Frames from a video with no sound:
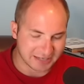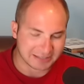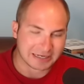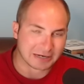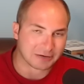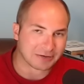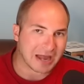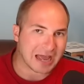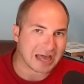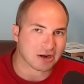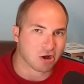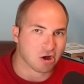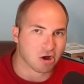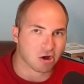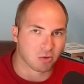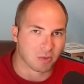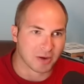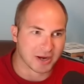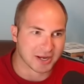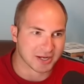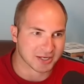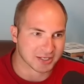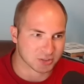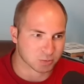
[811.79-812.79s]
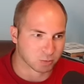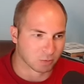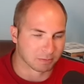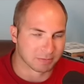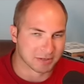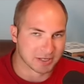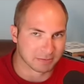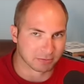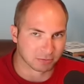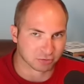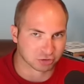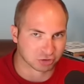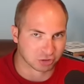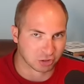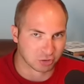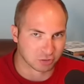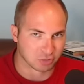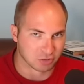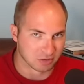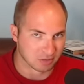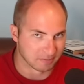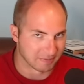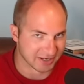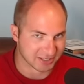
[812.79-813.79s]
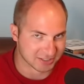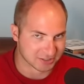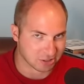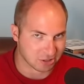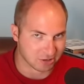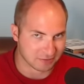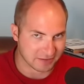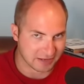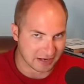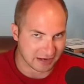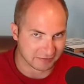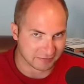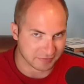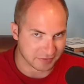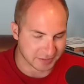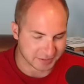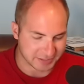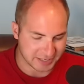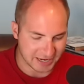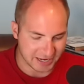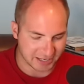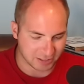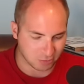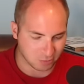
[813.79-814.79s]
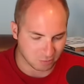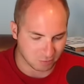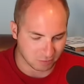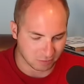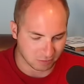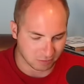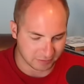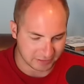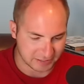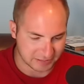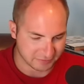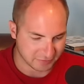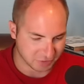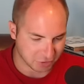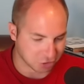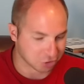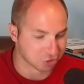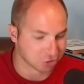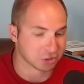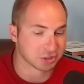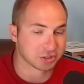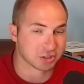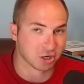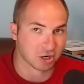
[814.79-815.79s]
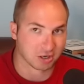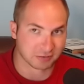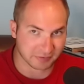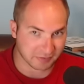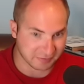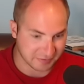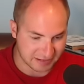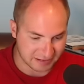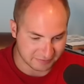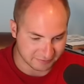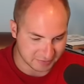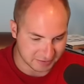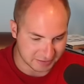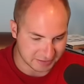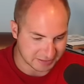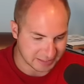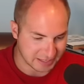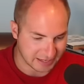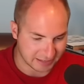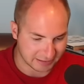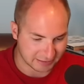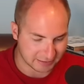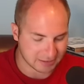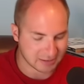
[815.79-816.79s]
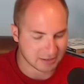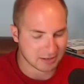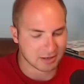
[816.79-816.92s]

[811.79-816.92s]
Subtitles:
Now, not always will people show you the best card they have in the deck or even a good card that they have in the deck.